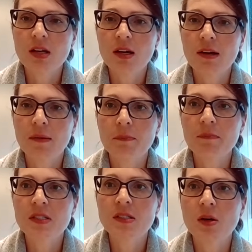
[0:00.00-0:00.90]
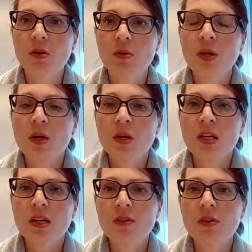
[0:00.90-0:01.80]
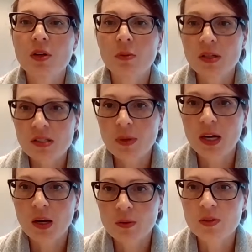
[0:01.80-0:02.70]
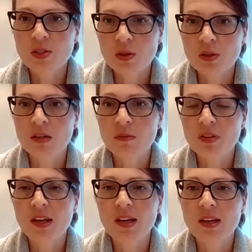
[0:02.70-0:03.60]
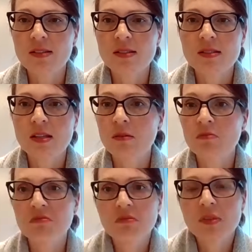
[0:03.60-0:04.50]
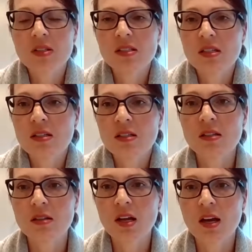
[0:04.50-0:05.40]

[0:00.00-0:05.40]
Um, so even though there was a power of attorney in place, it didn't,